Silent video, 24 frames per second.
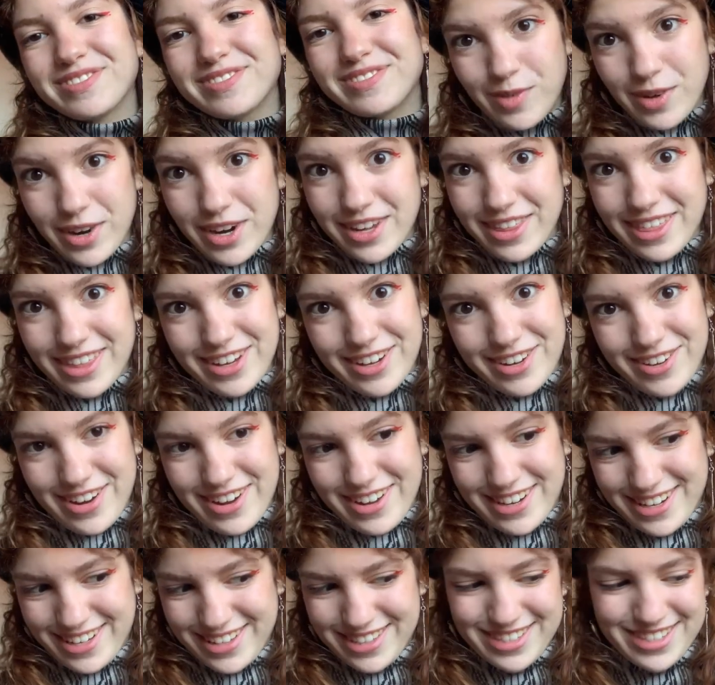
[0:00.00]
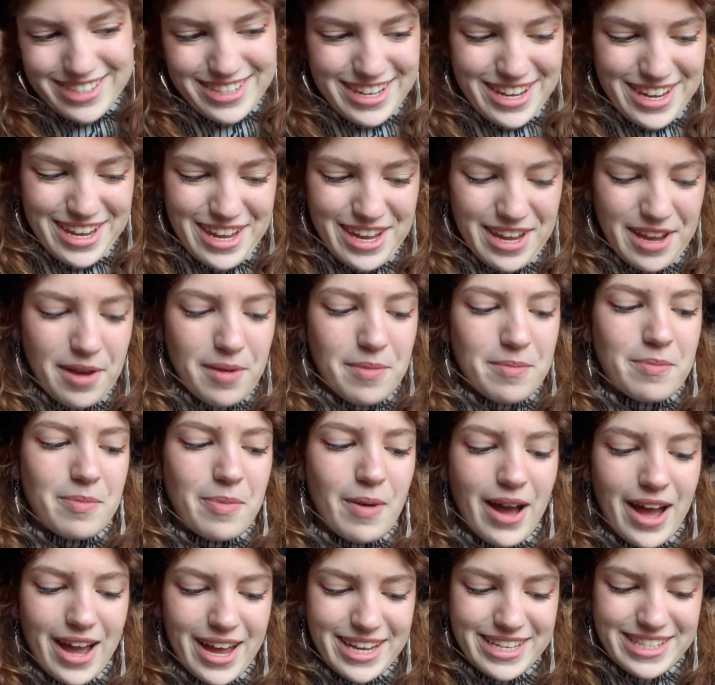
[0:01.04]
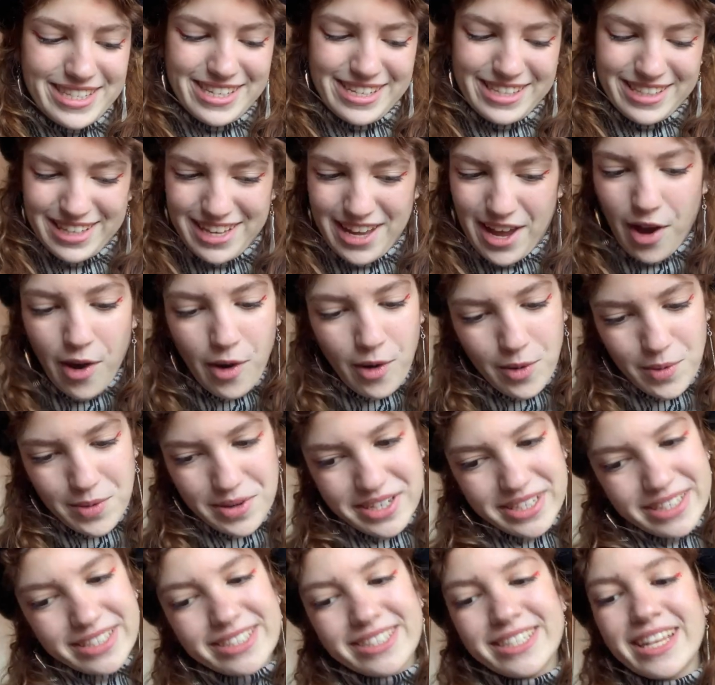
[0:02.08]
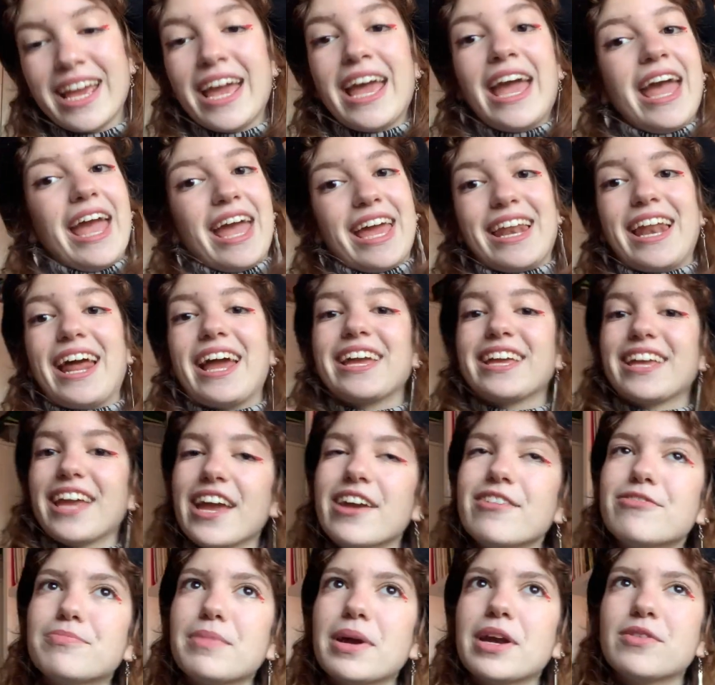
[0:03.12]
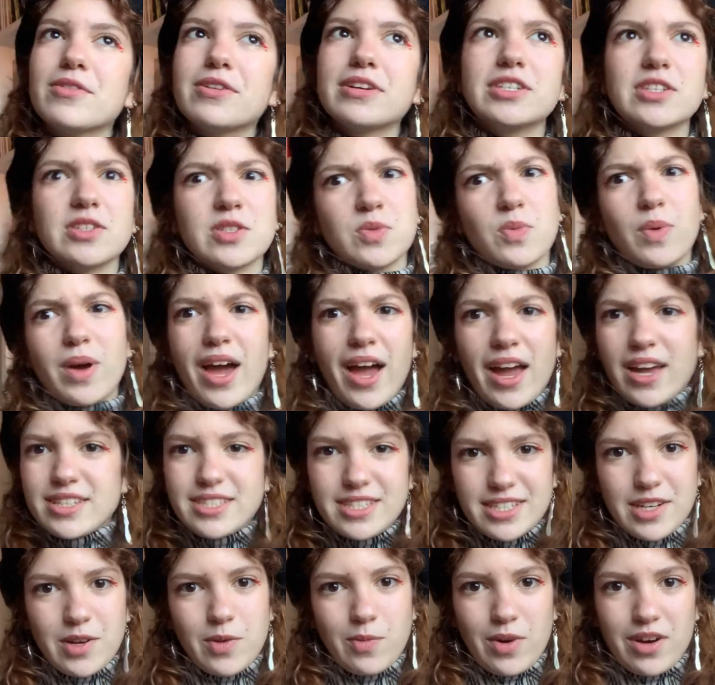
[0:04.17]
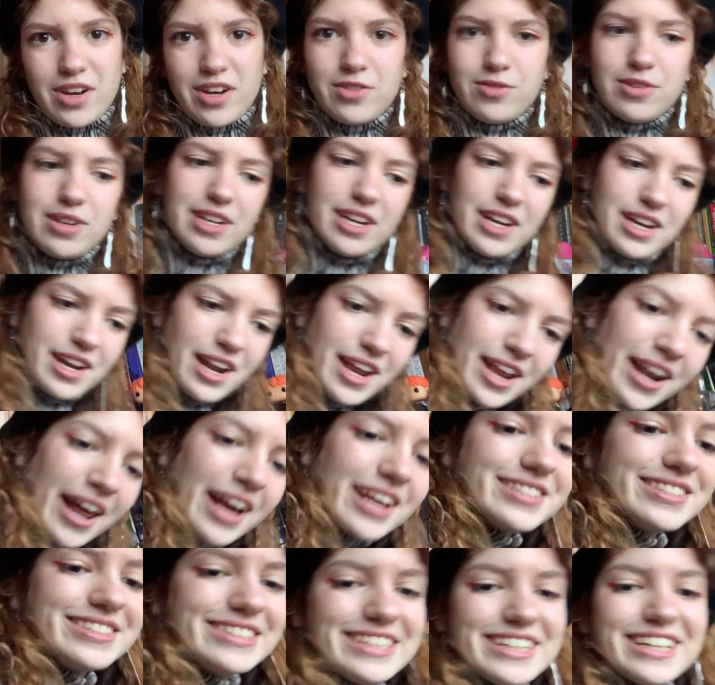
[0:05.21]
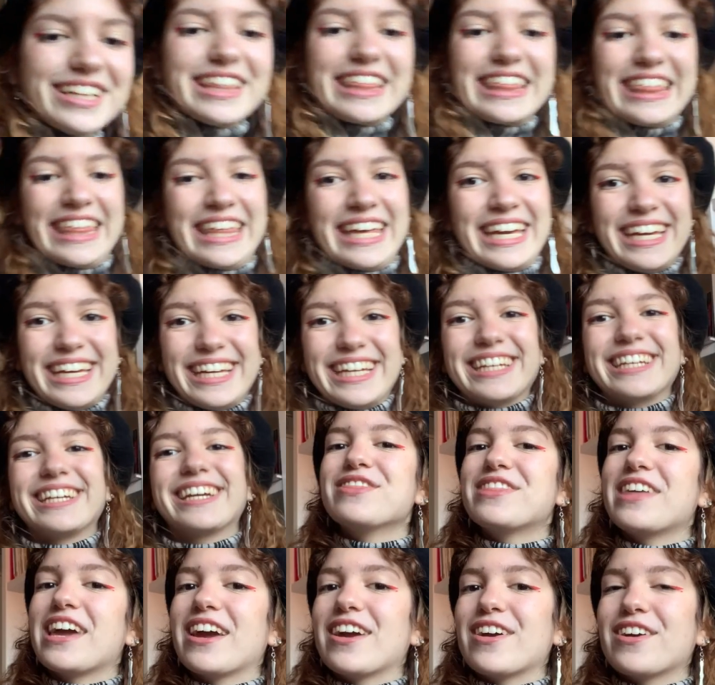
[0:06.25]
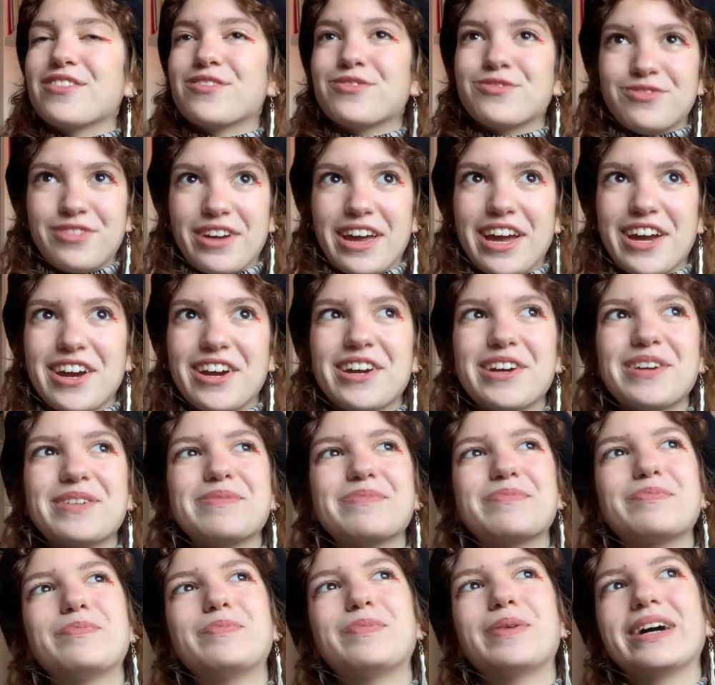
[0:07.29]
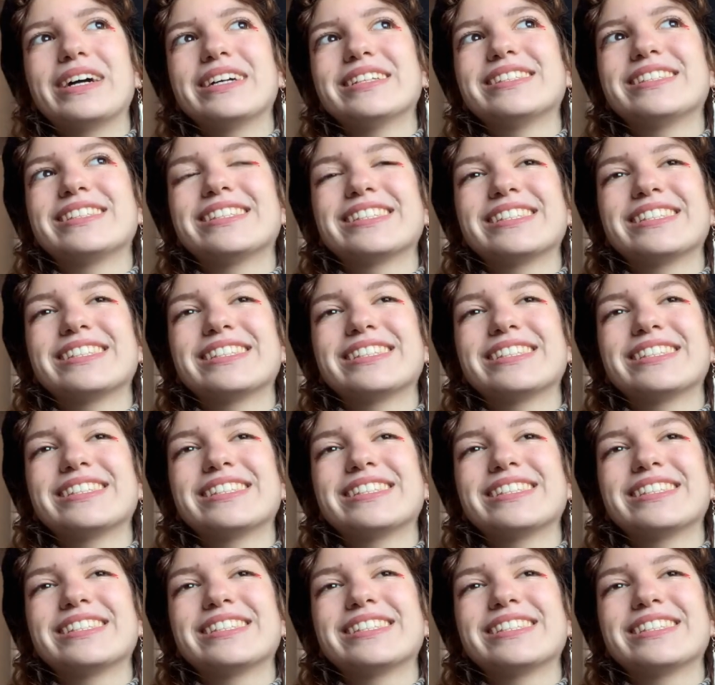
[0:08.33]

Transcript: Where the Crawdads Sing by Delia Owens, and I gave my reasons why I didn't want to read it, and I still think they're fair, but